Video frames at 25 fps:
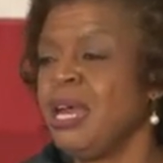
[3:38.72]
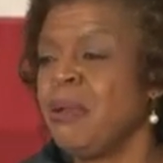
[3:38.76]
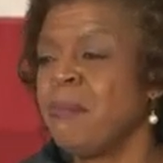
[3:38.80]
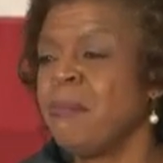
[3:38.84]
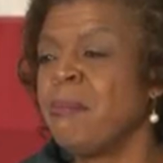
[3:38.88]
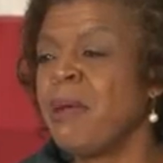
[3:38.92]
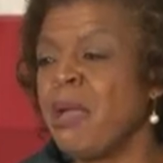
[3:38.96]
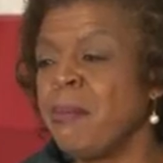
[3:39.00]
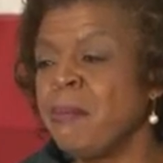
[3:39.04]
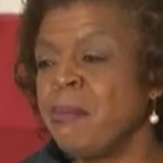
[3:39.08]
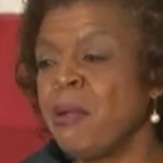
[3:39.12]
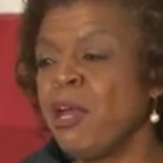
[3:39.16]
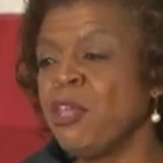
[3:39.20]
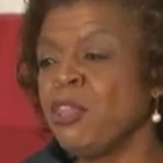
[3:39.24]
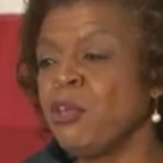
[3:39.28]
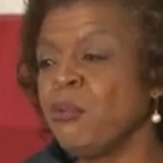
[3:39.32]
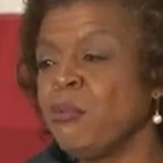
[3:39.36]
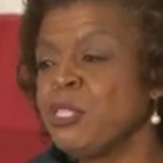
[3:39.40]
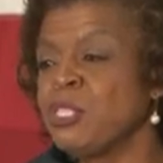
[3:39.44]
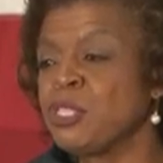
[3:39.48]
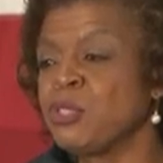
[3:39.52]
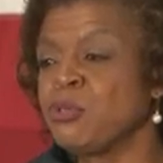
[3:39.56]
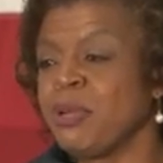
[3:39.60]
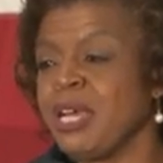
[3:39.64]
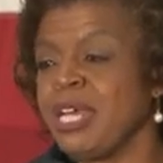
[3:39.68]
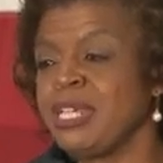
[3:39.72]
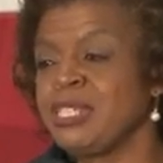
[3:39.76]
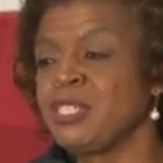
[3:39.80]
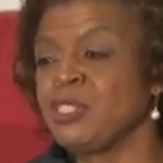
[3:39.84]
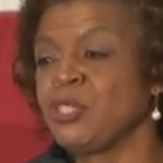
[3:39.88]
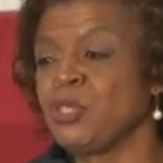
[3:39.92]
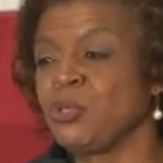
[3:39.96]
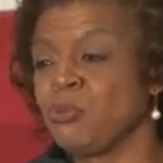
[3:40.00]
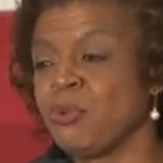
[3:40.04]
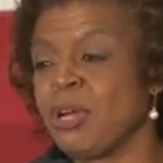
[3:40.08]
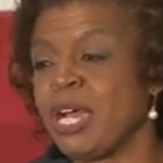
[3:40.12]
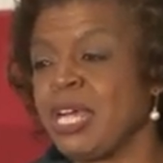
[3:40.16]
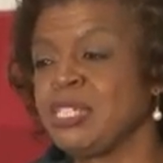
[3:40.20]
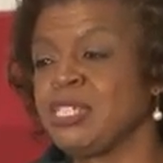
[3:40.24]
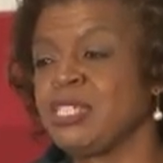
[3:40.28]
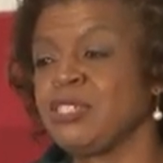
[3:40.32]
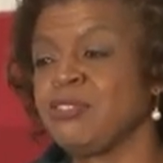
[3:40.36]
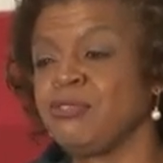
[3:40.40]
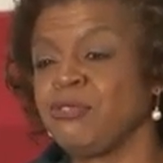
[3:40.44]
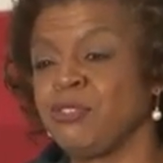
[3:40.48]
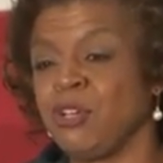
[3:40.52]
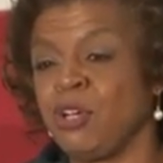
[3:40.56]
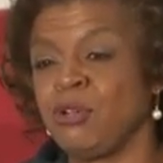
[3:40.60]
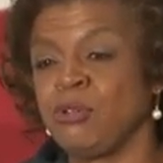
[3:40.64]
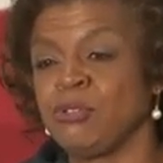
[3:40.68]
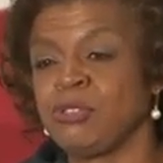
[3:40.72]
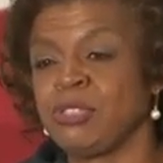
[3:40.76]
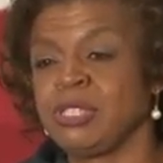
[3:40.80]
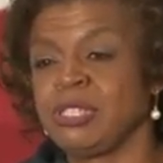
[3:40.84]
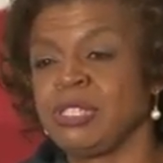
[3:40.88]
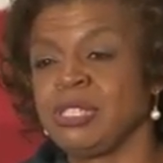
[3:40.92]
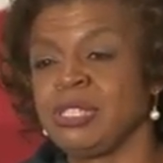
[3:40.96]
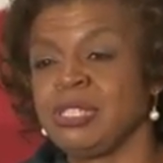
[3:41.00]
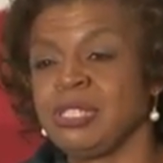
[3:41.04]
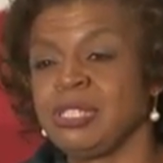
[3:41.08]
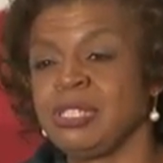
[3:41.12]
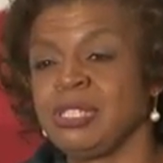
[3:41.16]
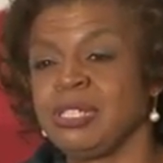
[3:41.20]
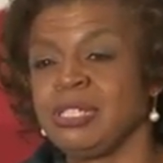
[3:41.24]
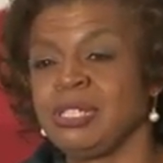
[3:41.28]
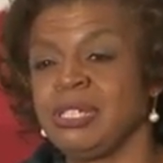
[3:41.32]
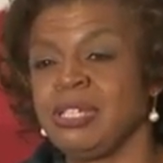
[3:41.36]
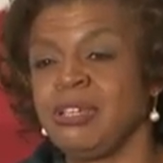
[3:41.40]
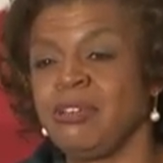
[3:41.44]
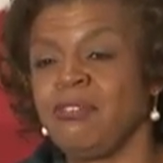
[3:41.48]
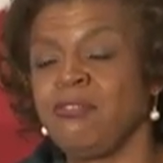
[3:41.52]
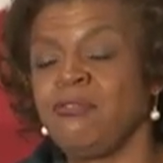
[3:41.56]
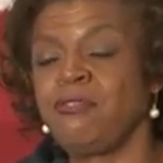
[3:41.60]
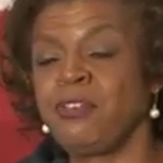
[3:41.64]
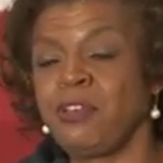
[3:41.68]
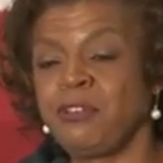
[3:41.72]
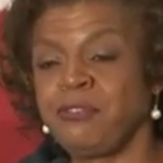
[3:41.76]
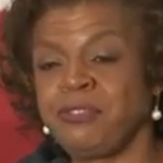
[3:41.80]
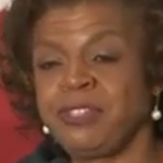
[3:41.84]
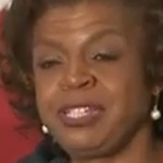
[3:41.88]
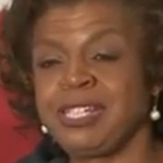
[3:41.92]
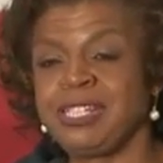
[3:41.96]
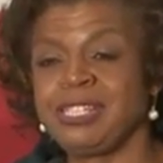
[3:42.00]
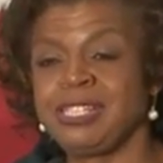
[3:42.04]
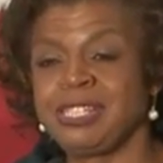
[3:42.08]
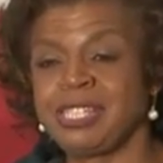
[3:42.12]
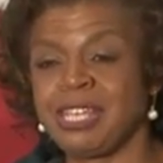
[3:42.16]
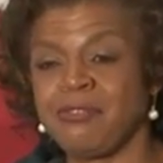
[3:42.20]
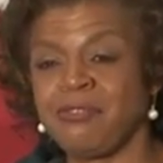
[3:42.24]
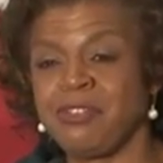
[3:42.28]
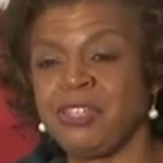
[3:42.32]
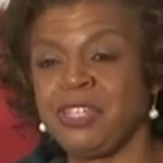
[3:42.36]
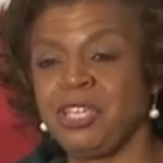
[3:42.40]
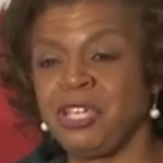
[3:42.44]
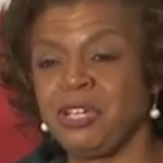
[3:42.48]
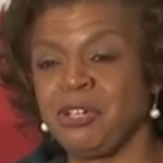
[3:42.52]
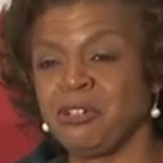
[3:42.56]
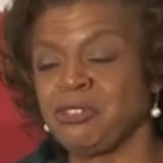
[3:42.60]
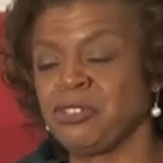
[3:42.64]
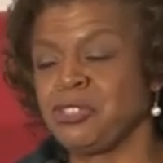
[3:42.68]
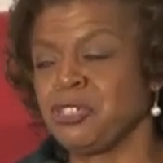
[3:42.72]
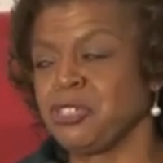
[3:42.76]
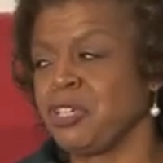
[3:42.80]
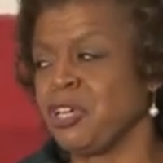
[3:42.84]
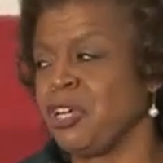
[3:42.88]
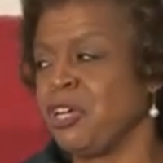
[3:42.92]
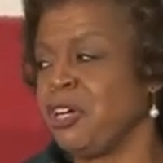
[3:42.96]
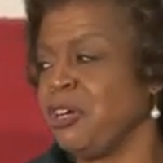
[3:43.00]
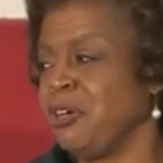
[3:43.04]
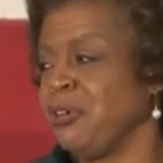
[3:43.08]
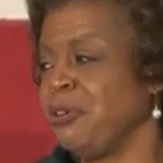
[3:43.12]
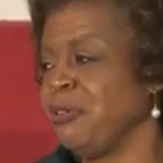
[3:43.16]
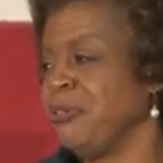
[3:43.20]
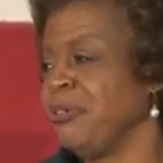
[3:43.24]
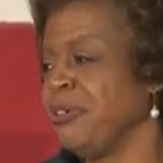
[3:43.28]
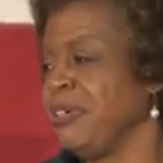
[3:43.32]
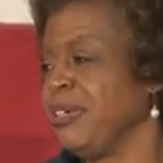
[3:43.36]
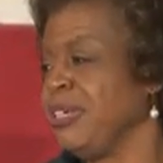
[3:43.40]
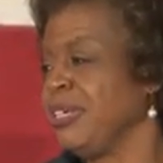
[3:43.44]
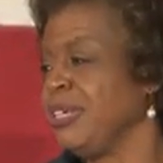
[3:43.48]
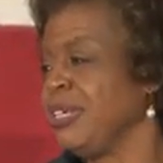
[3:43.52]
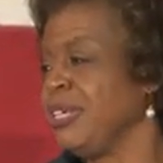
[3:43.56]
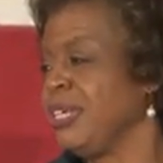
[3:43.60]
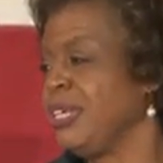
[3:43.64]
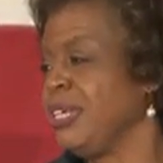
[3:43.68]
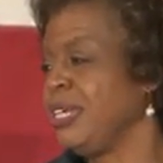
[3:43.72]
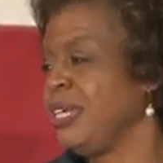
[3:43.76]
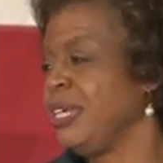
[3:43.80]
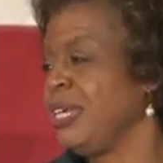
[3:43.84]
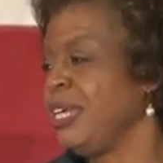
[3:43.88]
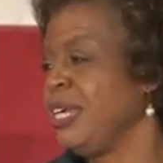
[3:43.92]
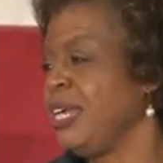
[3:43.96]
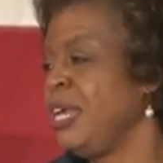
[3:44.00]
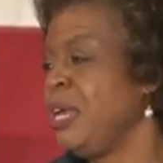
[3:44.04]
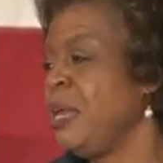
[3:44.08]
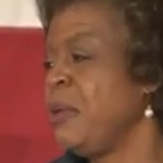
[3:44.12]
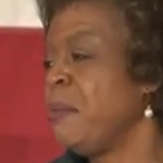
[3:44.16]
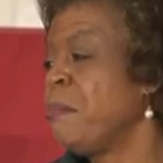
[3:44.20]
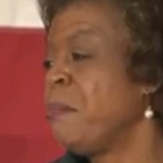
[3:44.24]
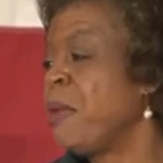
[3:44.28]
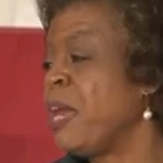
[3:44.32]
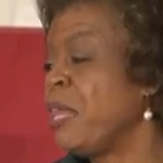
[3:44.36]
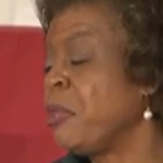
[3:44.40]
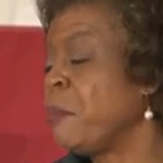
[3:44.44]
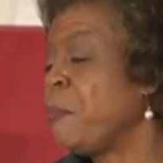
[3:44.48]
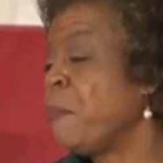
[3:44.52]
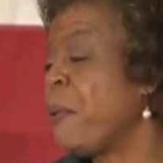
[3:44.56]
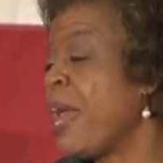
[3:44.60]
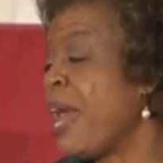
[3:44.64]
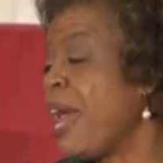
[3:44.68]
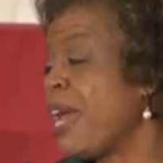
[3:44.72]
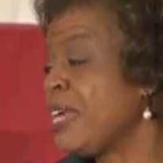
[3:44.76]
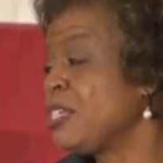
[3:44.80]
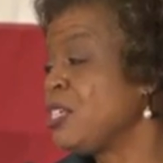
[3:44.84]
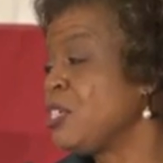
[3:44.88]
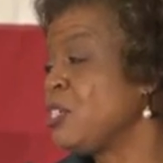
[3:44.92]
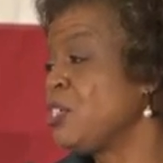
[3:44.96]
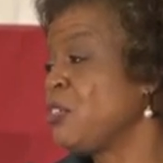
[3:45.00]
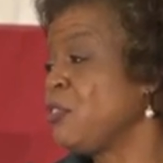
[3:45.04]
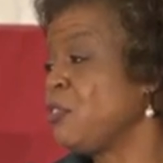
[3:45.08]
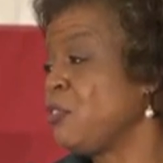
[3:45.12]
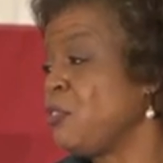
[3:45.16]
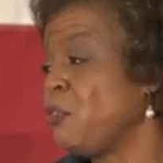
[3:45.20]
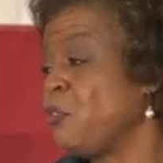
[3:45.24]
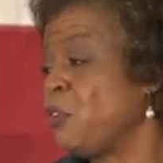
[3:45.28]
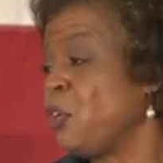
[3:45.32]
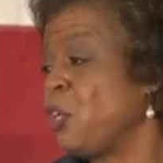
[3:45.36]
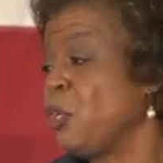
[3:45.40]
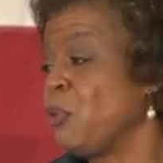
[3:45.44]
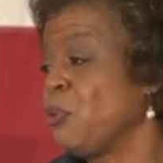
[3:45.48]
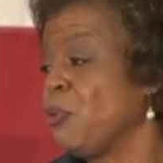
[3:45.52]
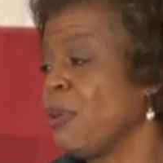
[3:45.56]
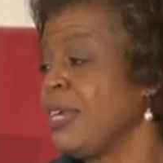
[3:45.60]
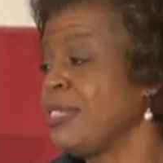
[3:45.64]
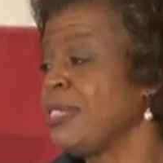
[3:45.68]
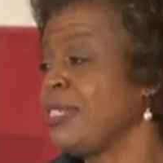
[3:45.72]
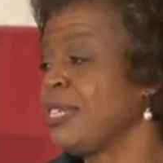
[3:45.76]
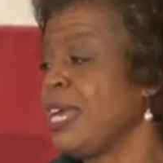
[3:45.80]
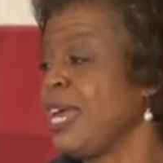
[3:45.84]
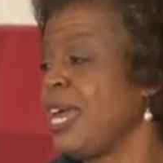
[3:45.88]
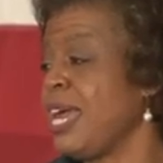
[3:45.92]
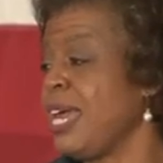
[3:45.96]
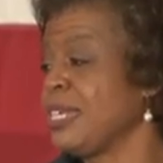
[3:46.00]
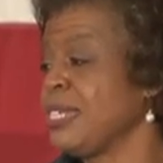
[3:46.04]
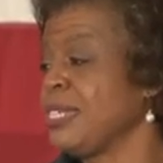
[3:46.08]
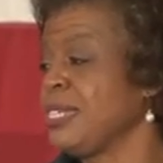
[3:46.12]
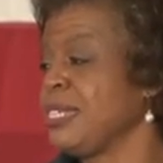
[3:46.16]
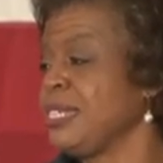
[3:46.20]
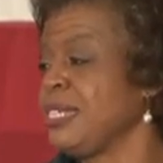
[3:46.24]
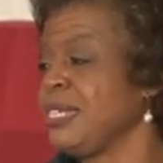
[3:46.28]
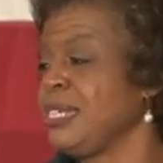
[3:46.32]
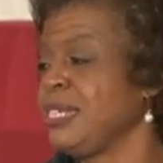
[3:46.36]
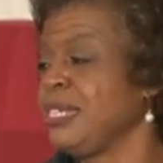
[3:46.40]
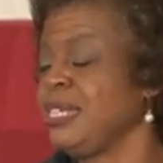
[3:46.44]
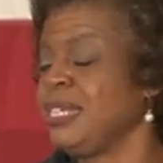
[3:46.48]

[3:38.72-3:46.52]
My mother was granted the right to vote 57 years ago by the passage of the Voting Rights Act.